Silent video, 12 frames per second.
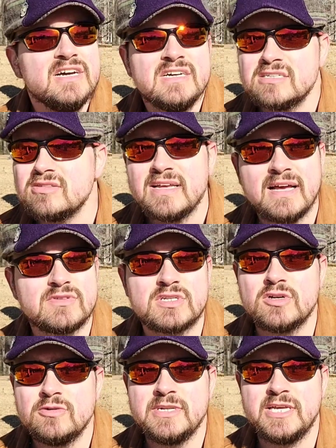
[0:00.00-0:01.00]
So they have
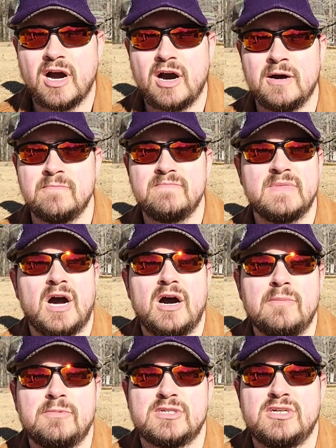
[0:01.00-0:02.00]
so many
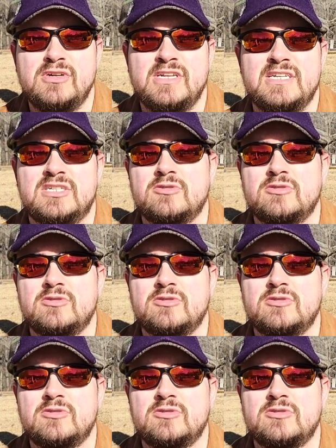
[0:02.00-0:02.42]
opportunities